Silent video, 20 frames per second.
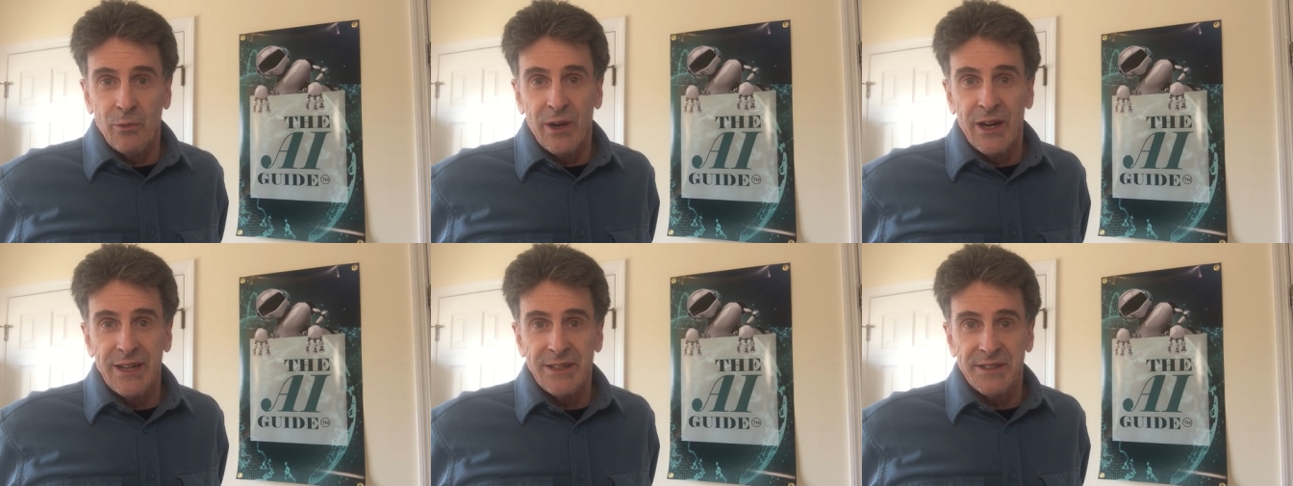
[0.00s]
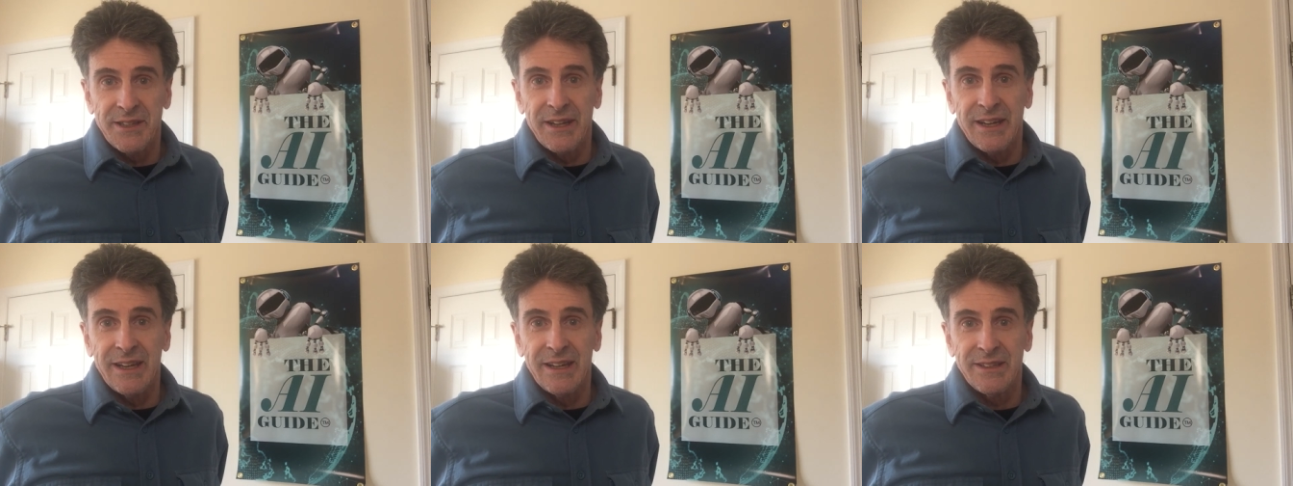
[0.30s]

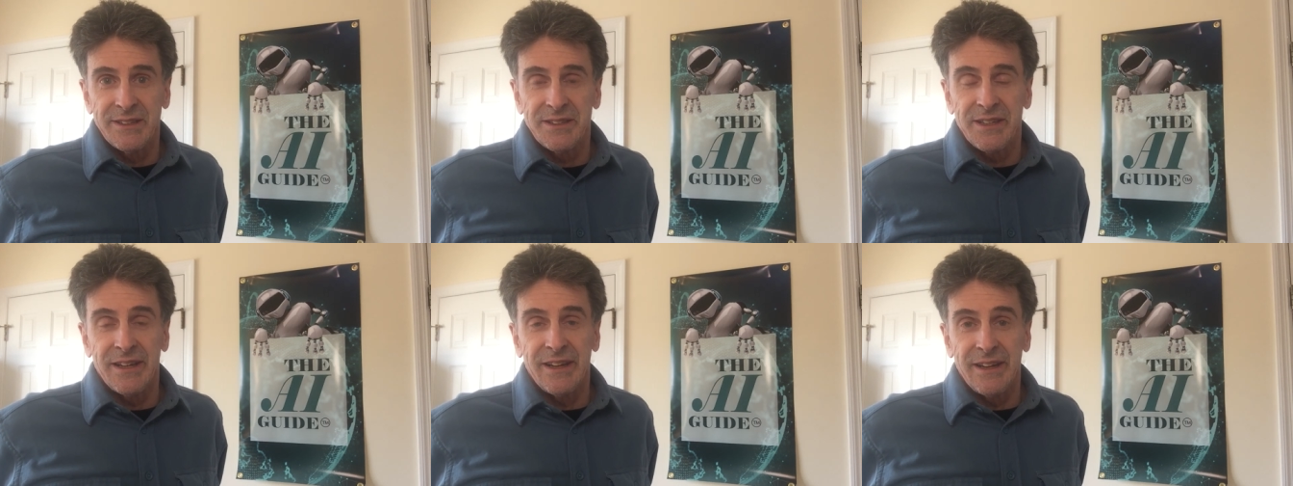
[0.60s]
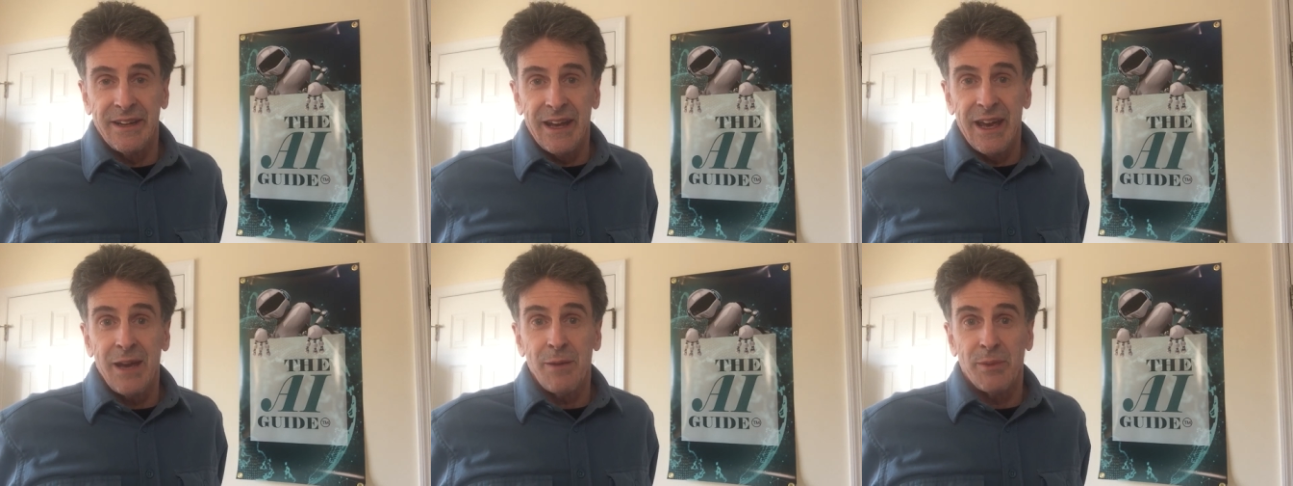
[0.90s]
was and is an
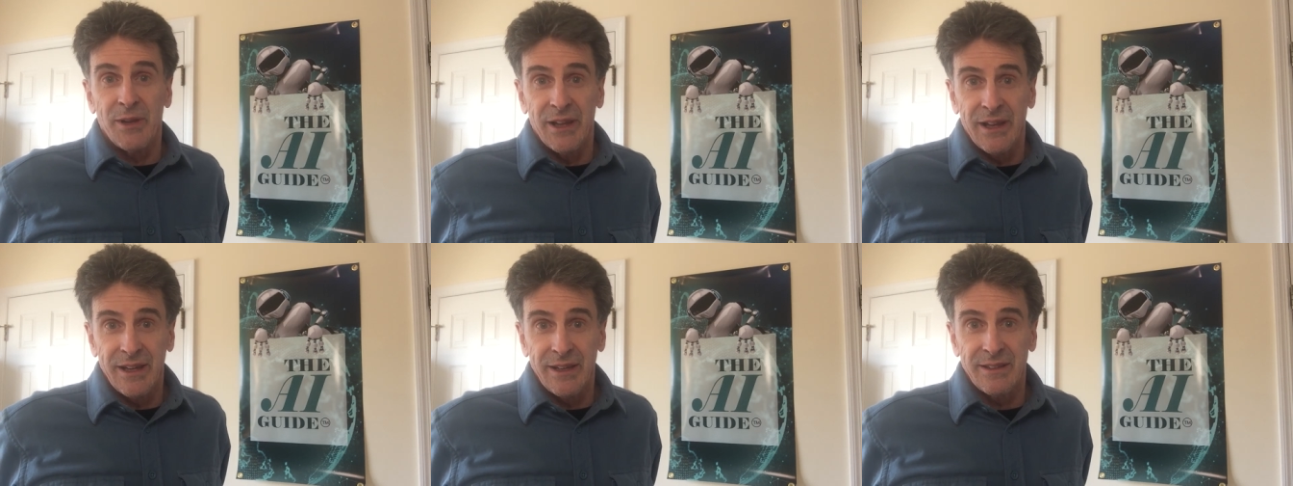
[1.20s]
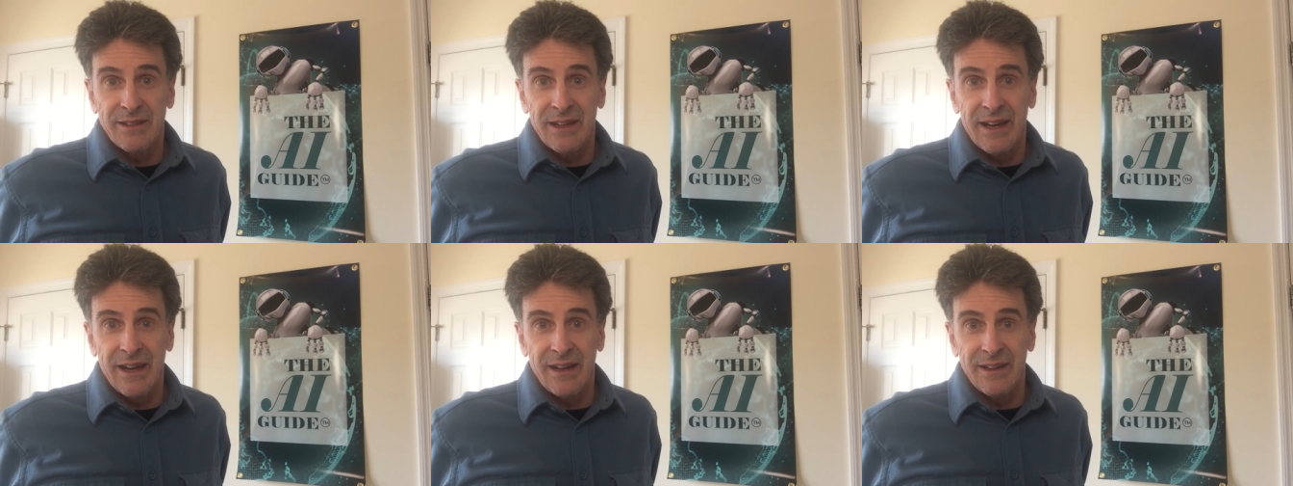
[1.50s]

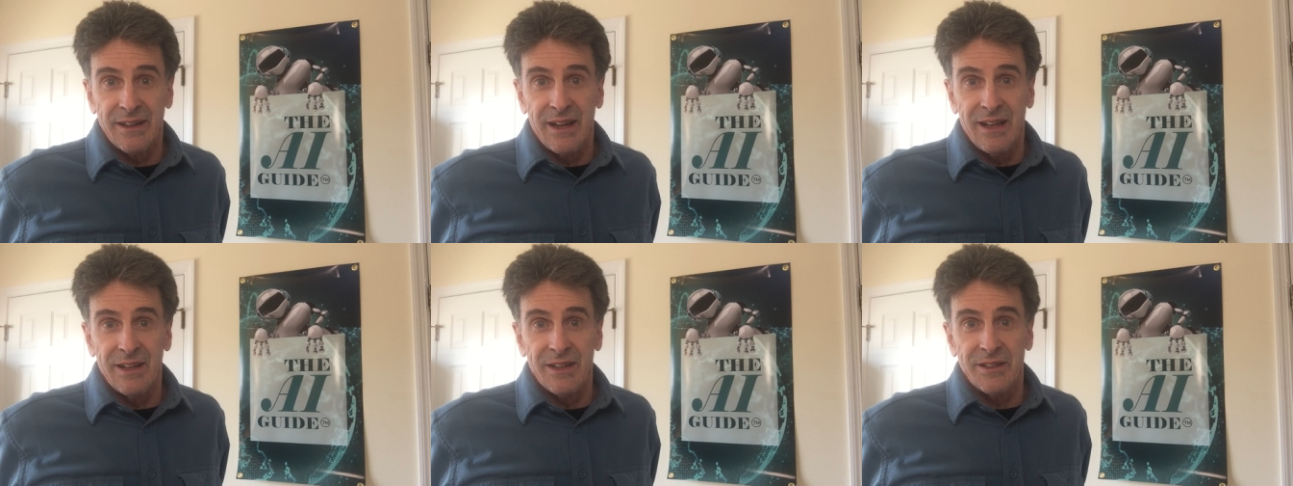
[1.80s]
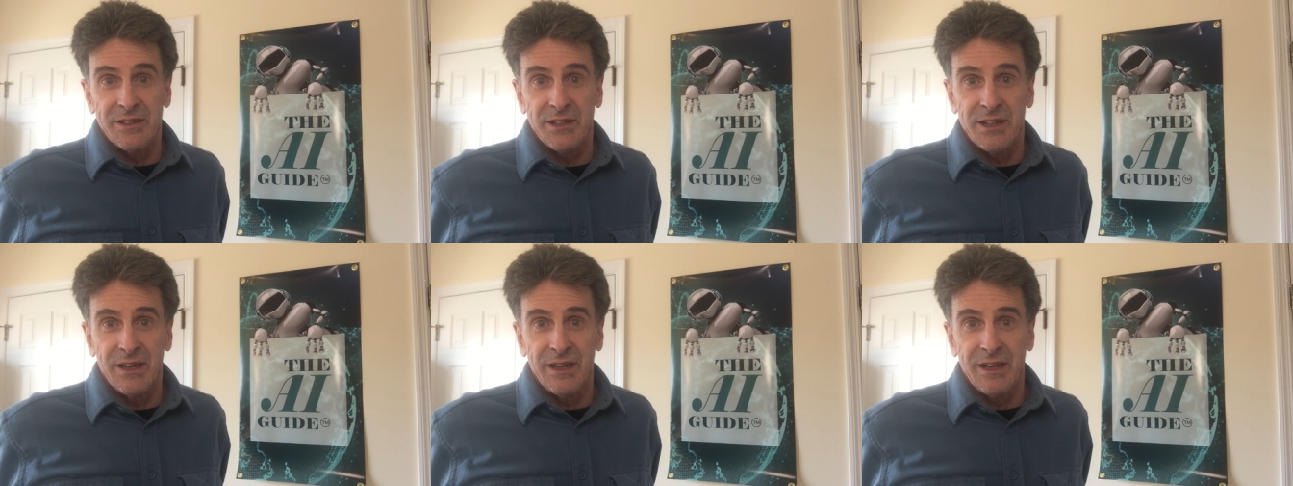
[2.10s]
enabling
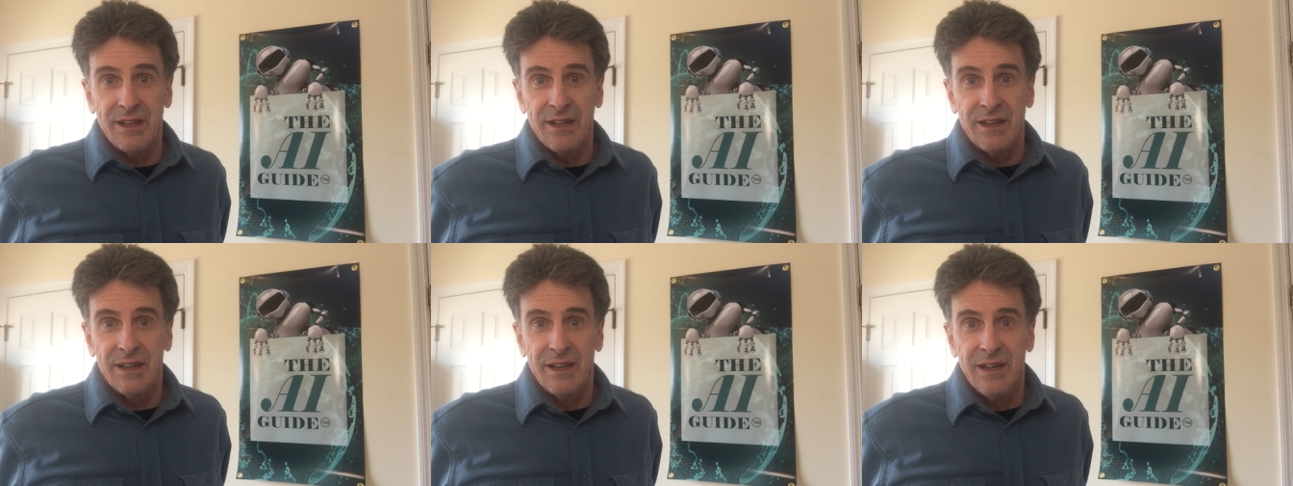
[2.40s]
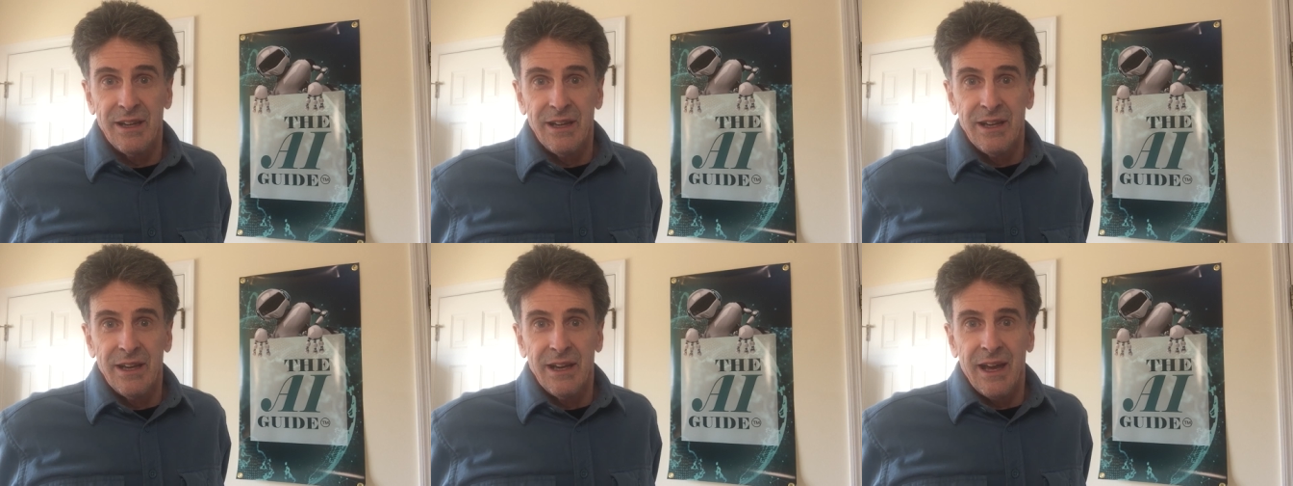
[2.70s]
technology,
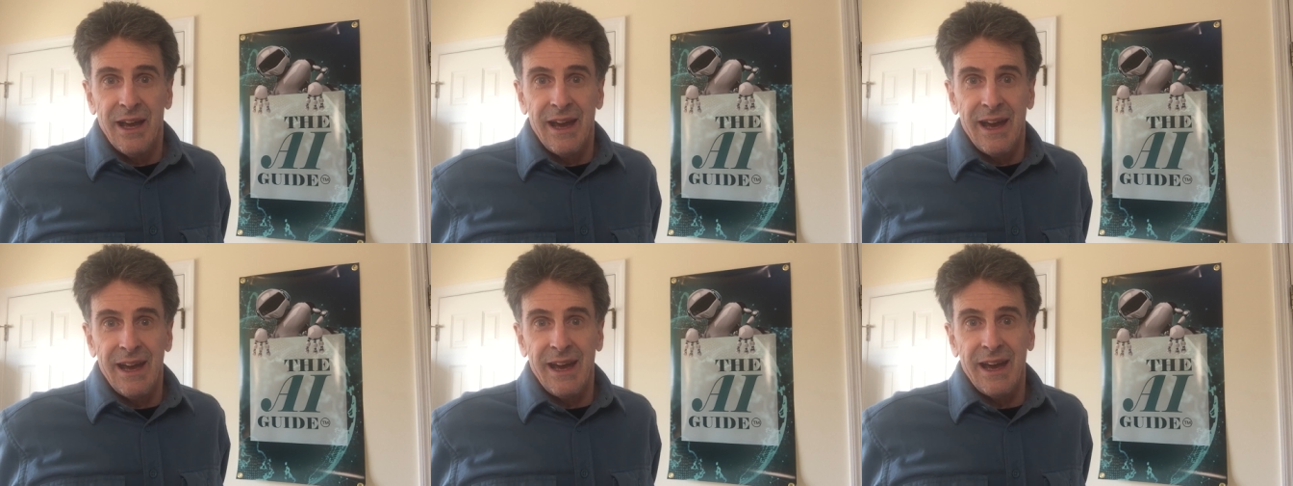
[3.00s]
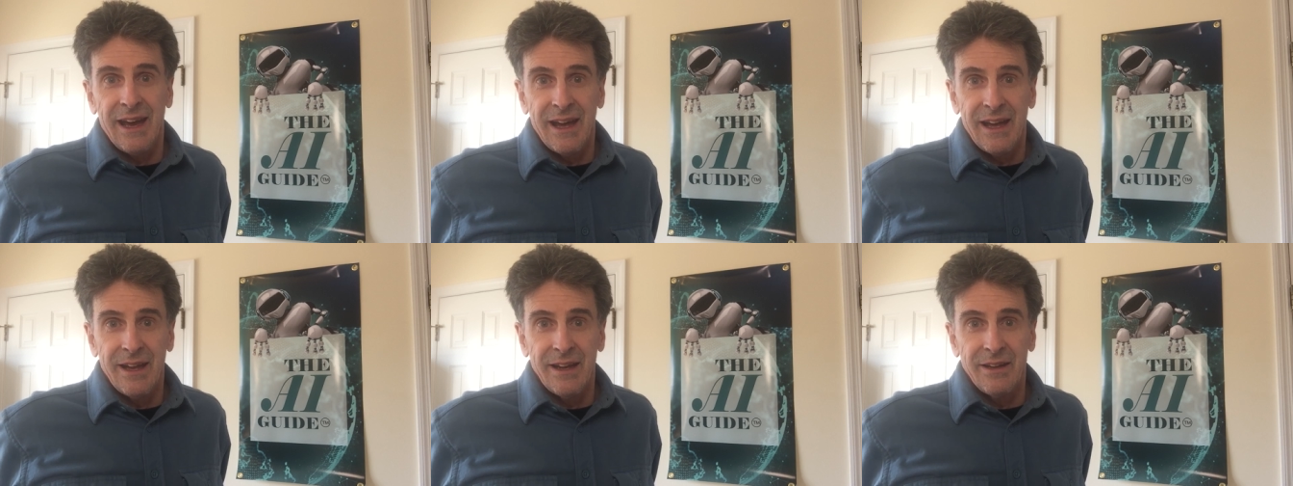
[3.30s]

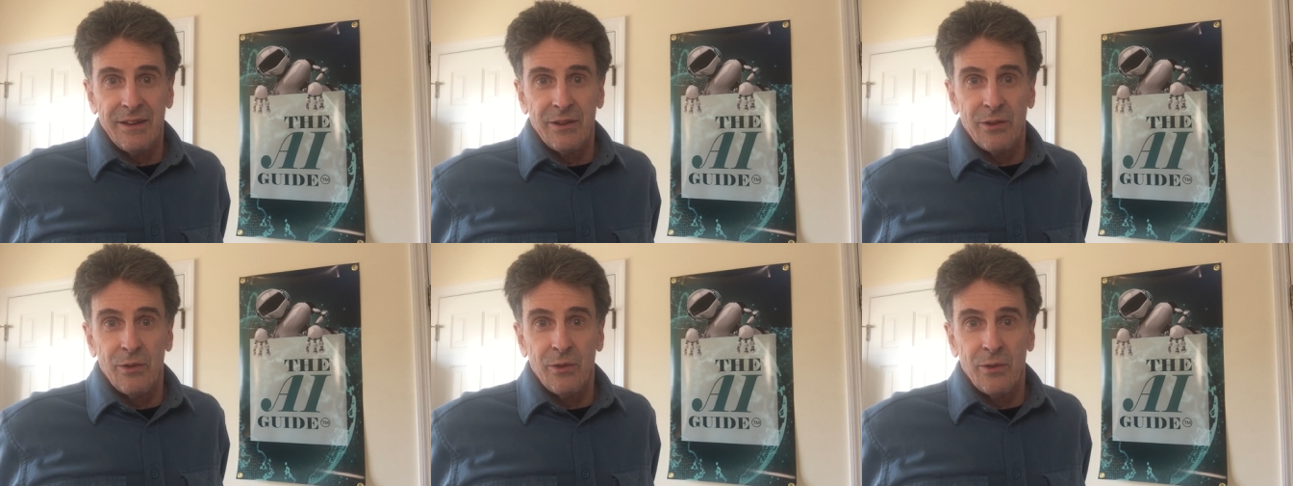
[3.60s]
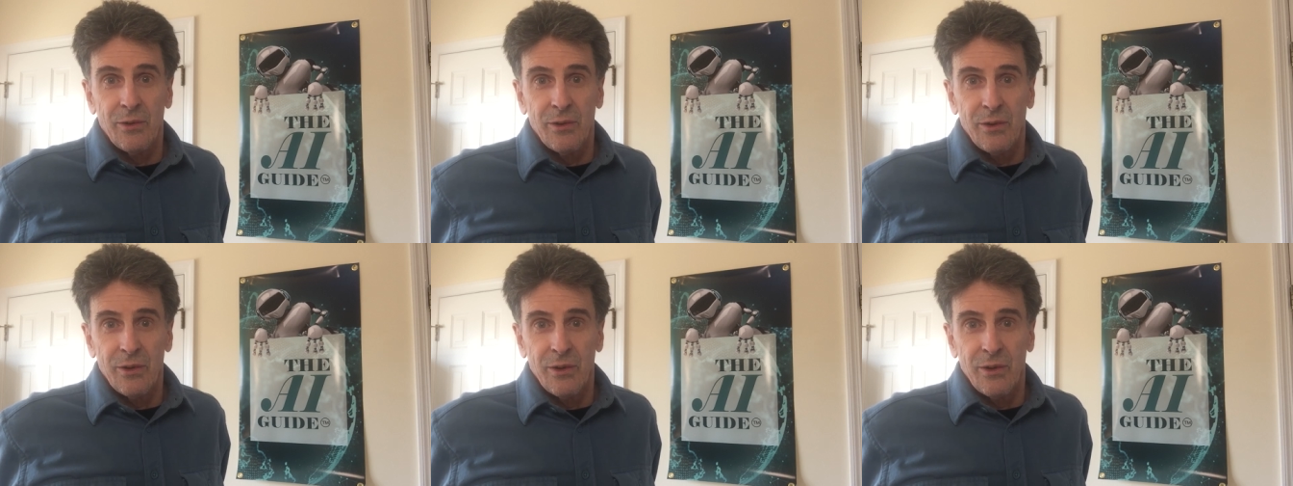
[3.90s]
and